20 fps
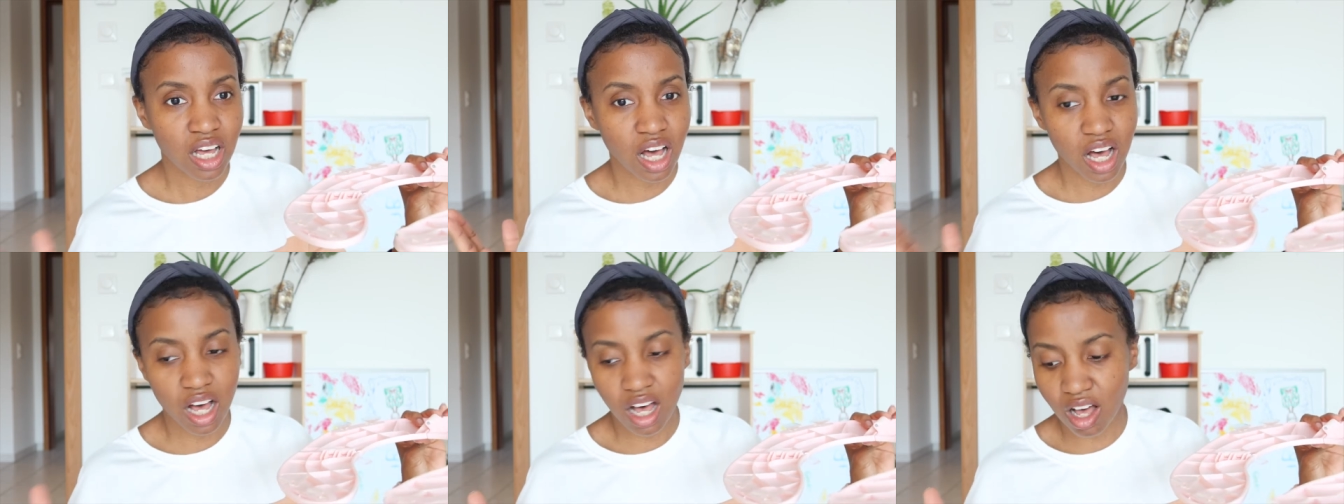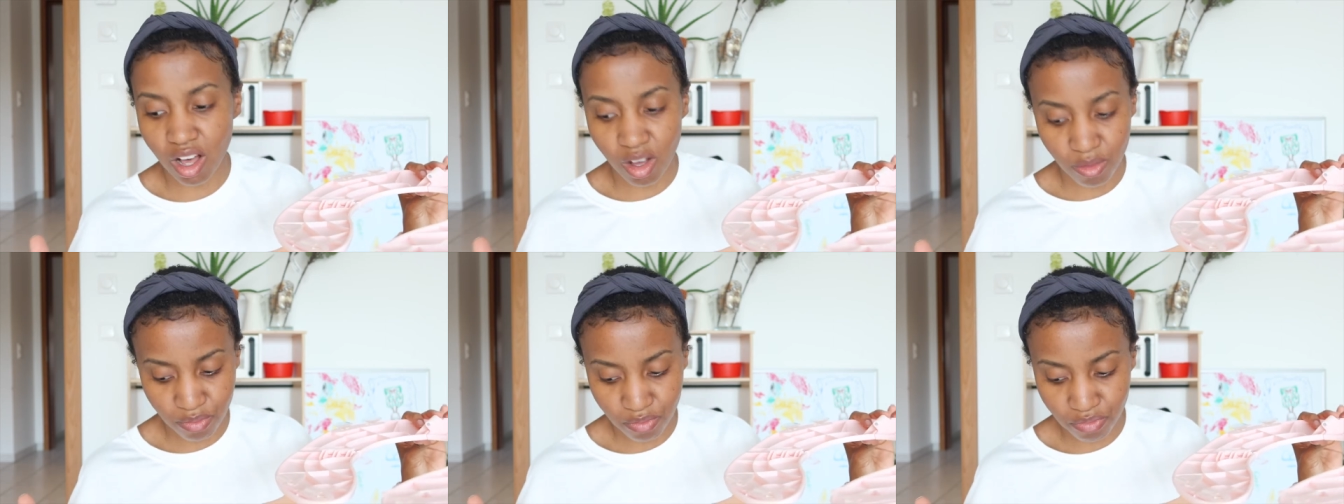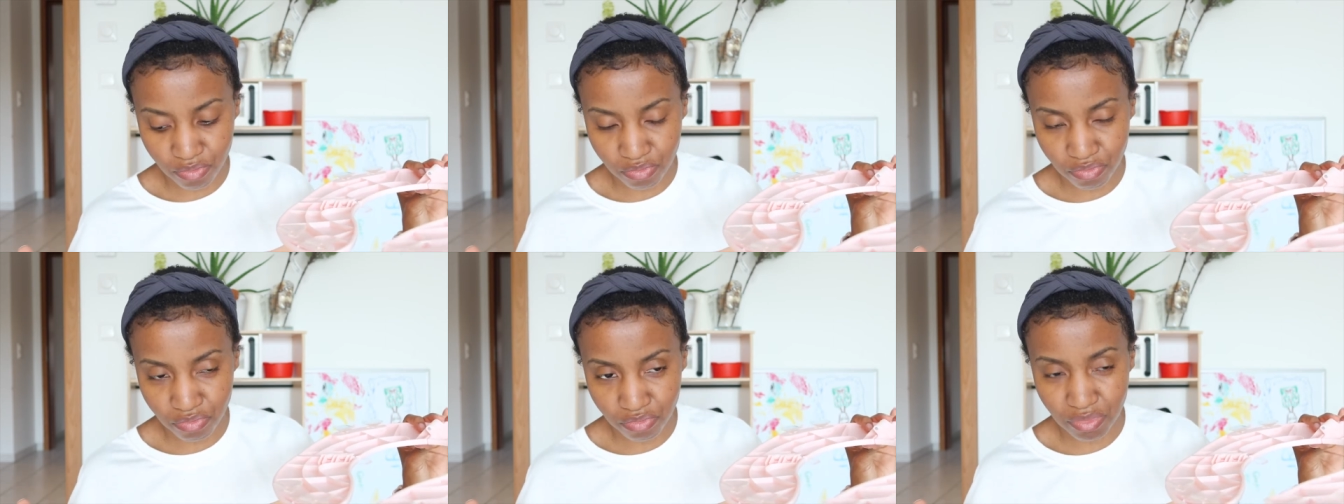
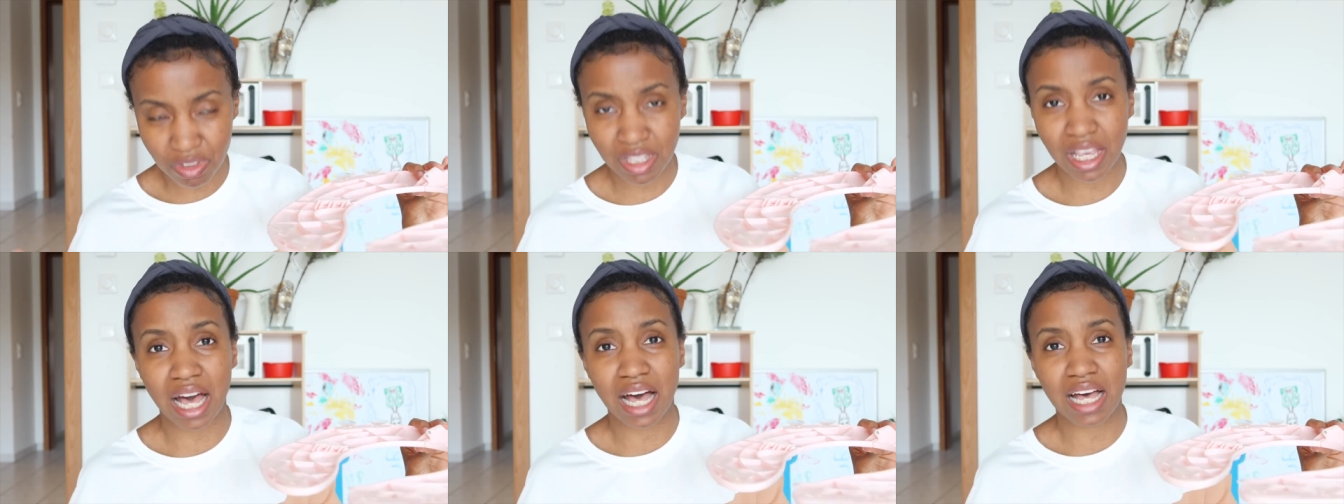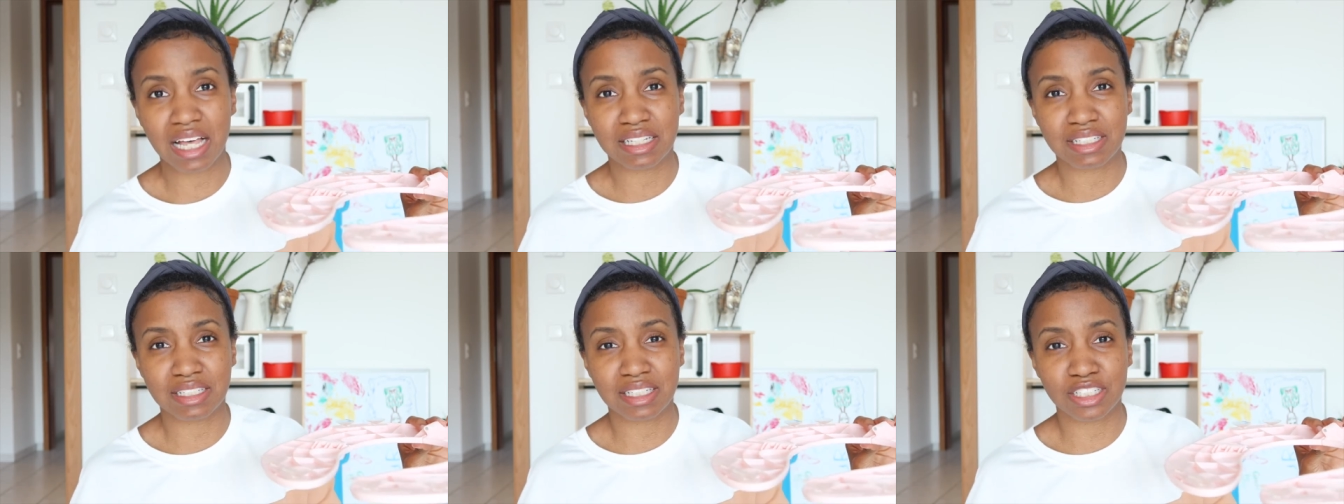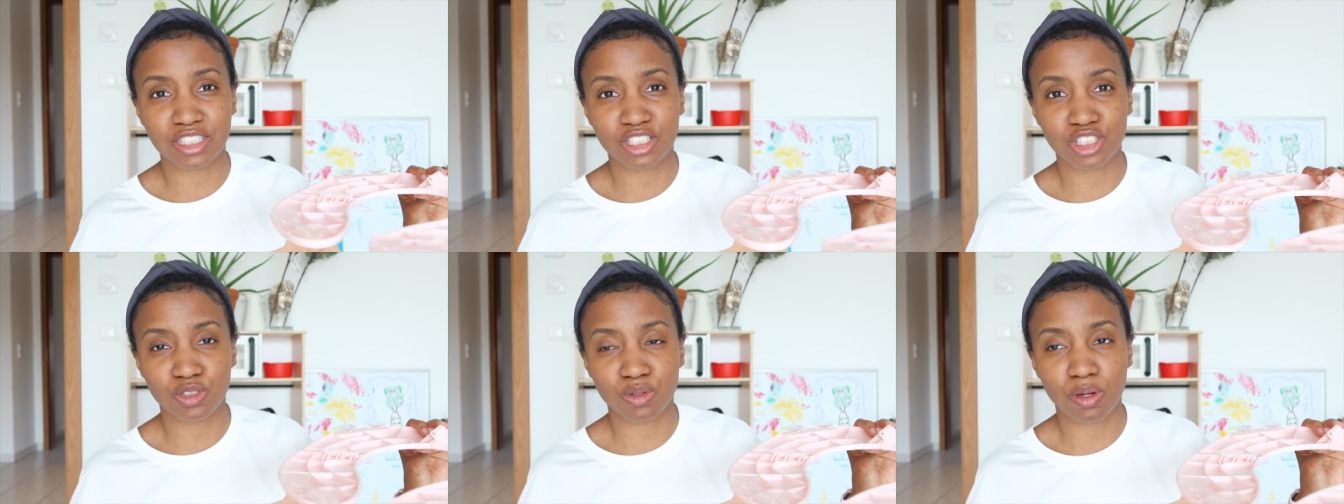um, yeah, it
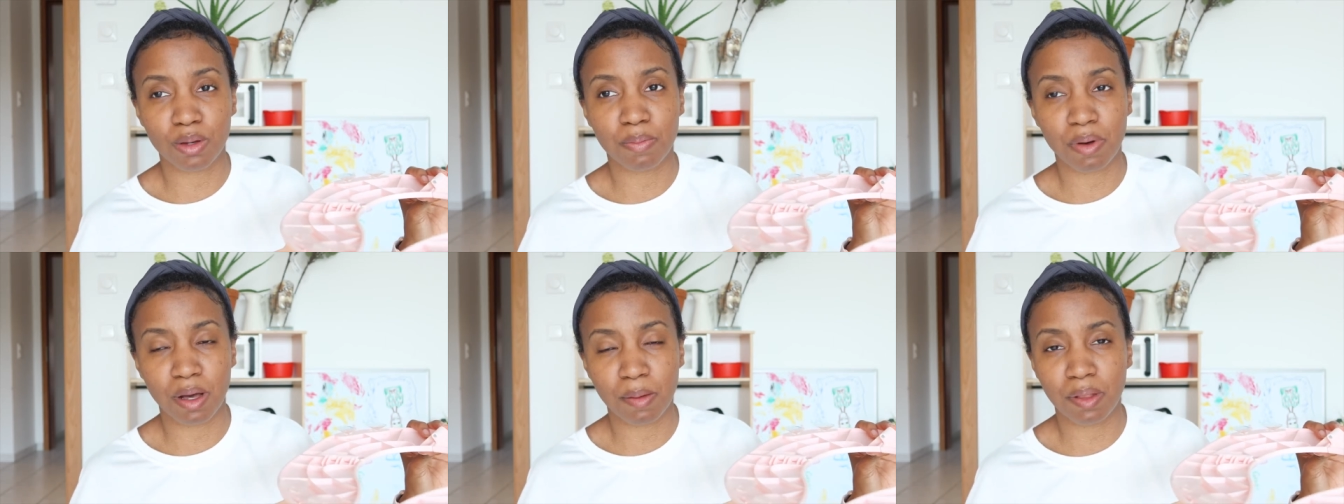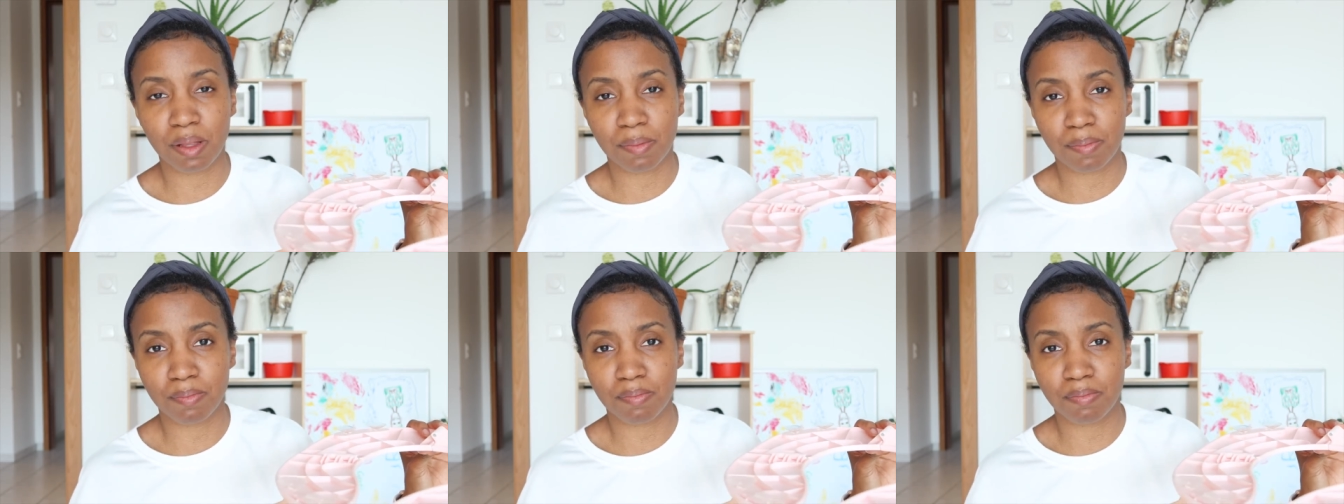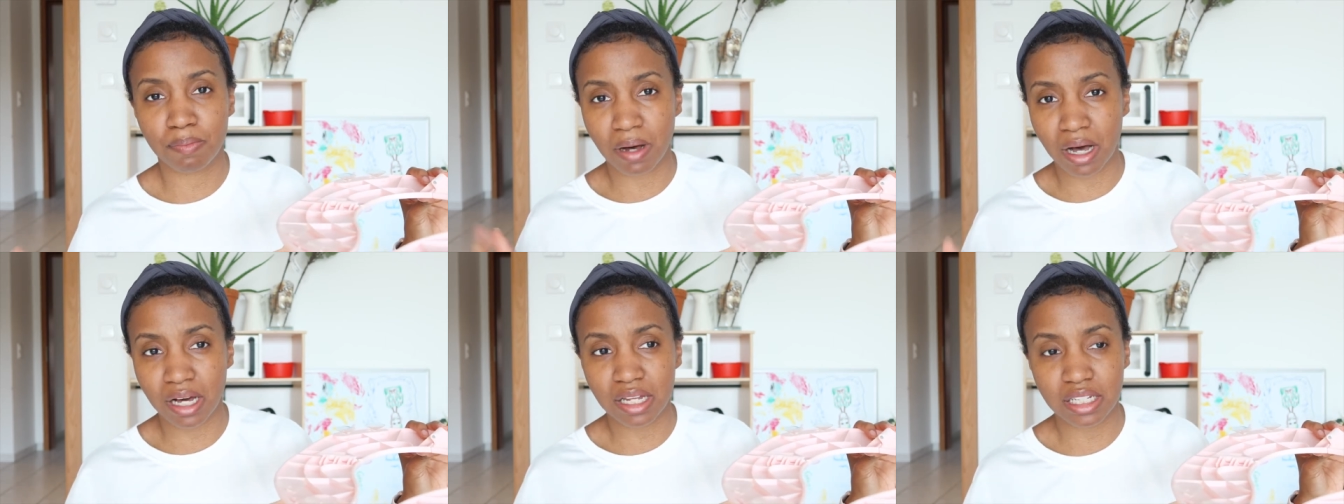suctions to a public
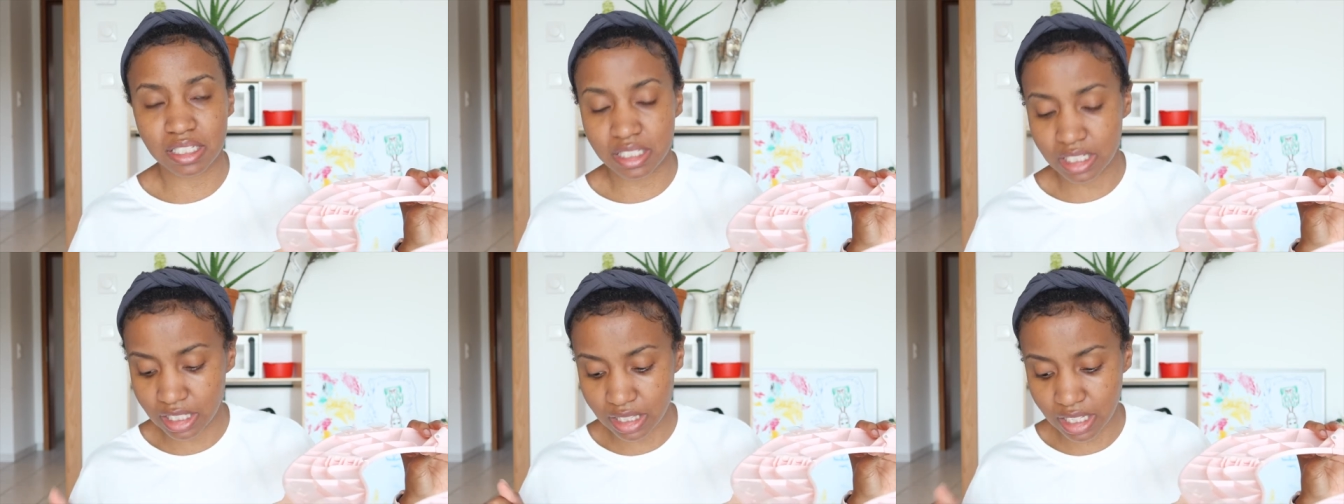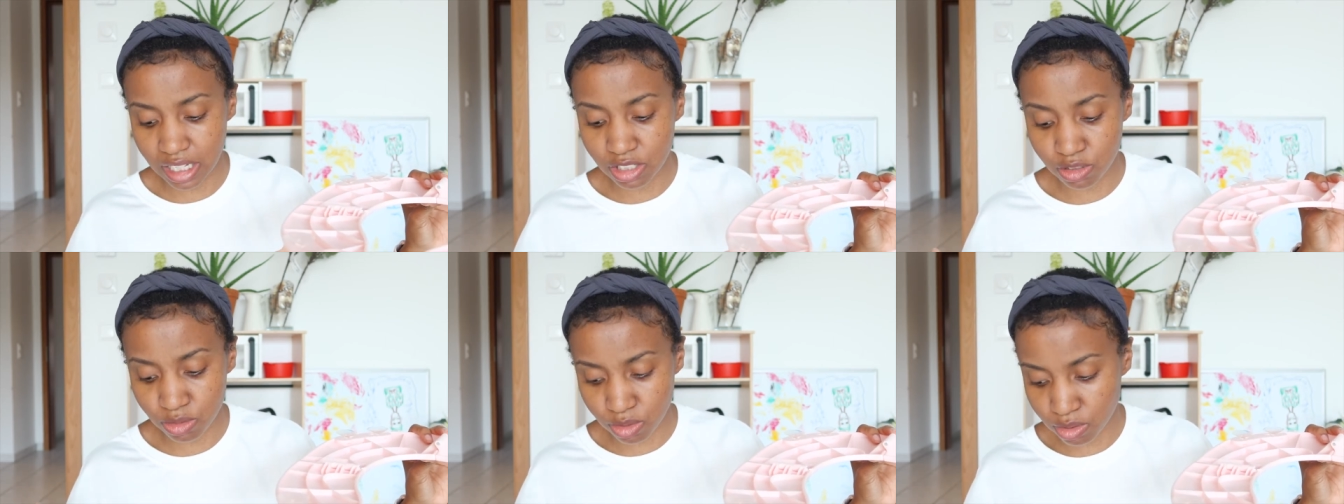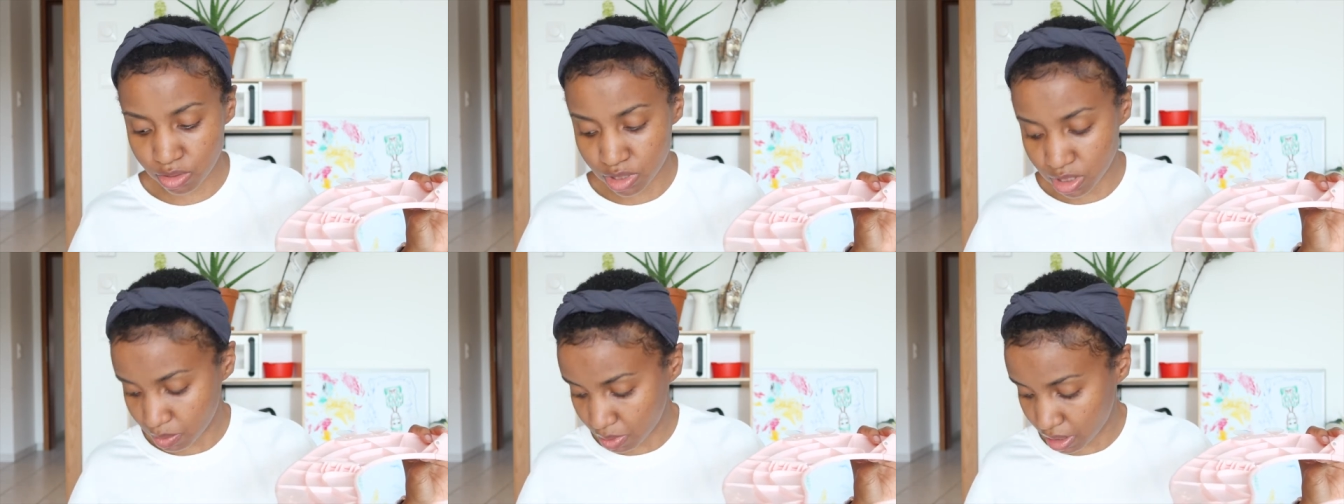potty seat. That's
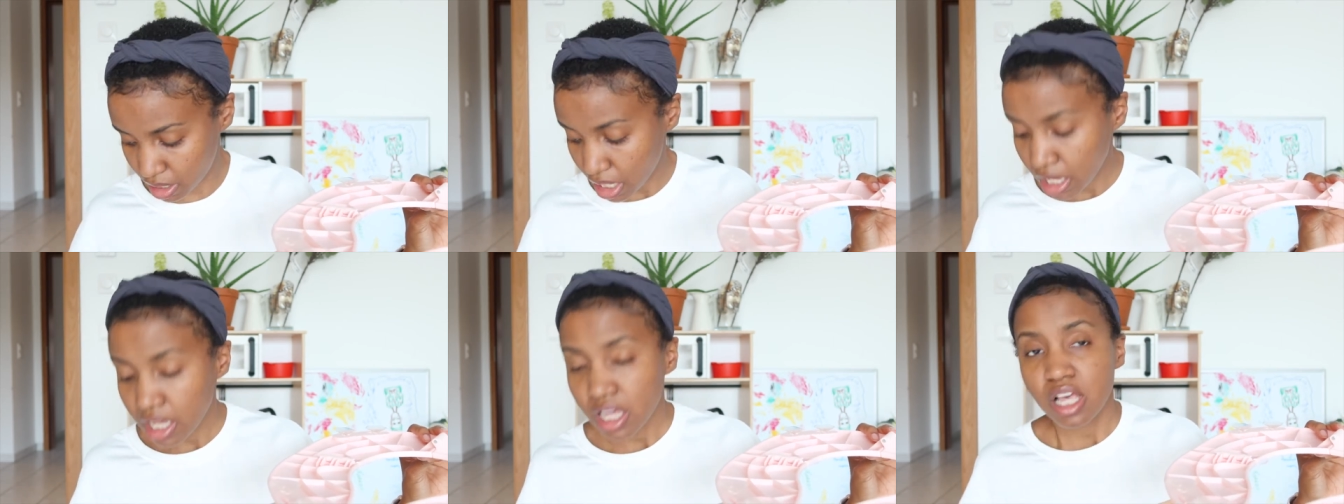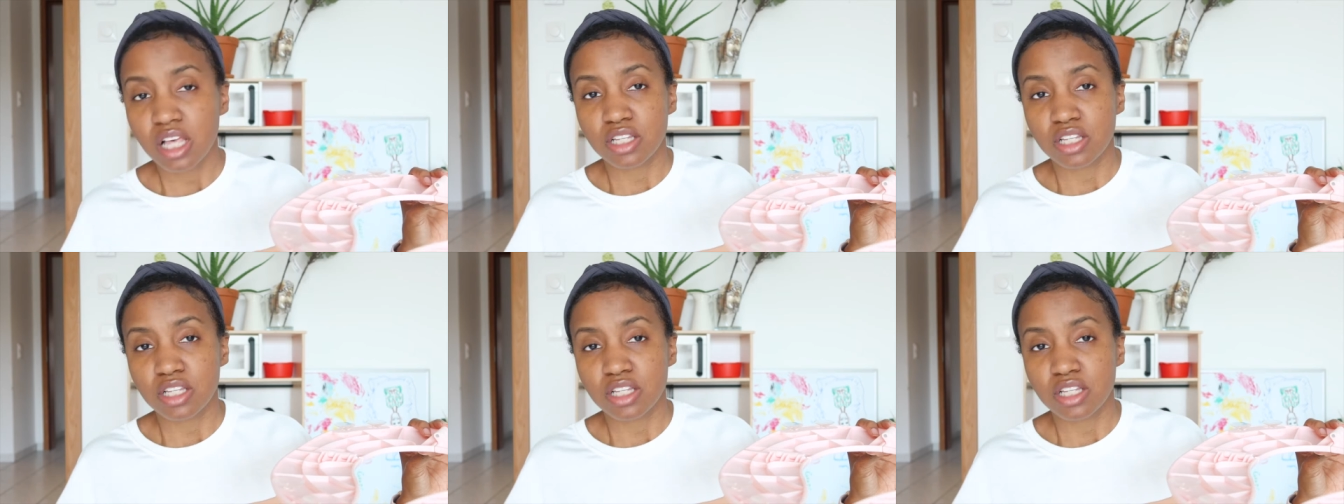gross to me.